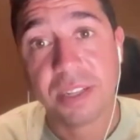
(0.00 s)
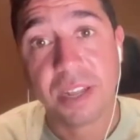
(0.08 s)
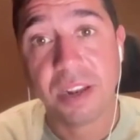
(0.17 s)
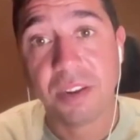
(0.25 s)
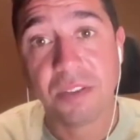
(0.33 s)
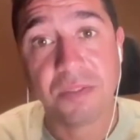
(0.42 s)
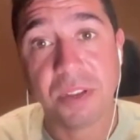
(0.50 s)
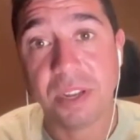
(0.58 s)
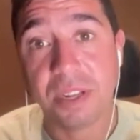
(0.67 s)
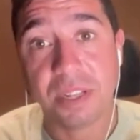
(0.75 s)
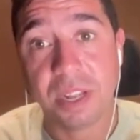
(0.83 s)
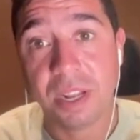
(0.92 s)
They
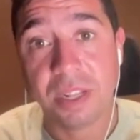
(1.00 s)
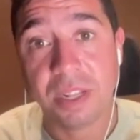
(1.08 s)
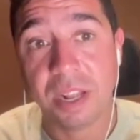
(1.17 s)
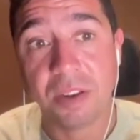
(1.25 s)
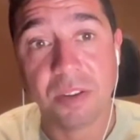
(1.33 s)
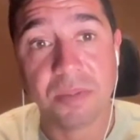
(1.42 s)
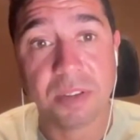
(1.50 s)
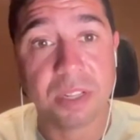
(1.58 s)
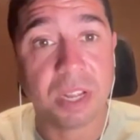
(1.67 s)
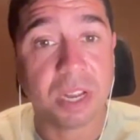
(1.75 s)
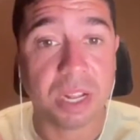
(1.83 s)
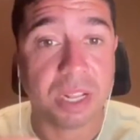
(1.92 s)
get
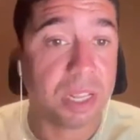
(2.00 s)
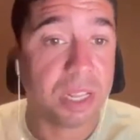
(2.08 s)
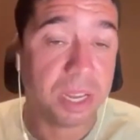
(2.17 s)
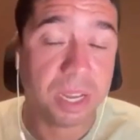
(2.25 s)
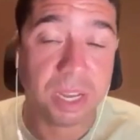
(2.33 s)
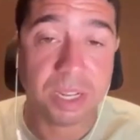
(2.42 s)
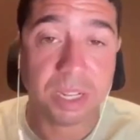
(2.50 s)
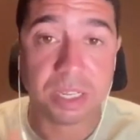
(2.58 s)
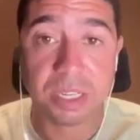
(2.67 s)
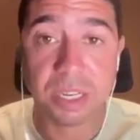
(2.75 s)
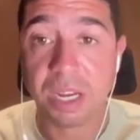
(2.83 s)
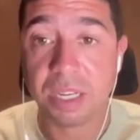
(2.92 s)
to eat the
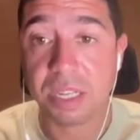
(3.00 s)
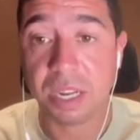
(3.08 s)
snacks,